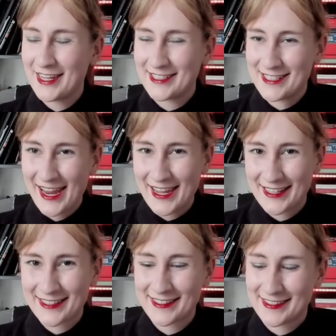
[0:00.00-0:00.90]
It
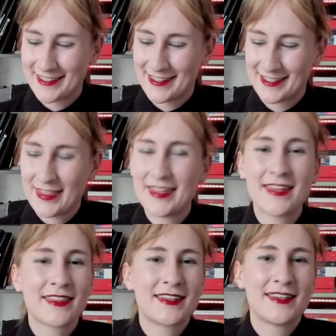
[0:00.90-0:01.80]
takes a
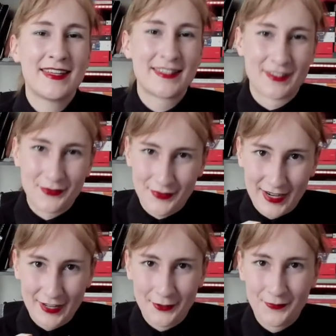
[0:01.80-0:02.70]
thing that isn't
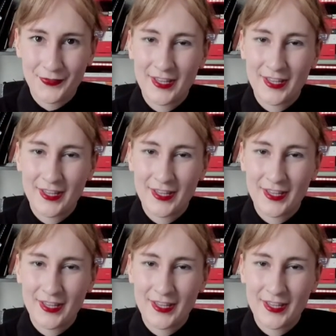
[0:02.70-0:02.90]
real,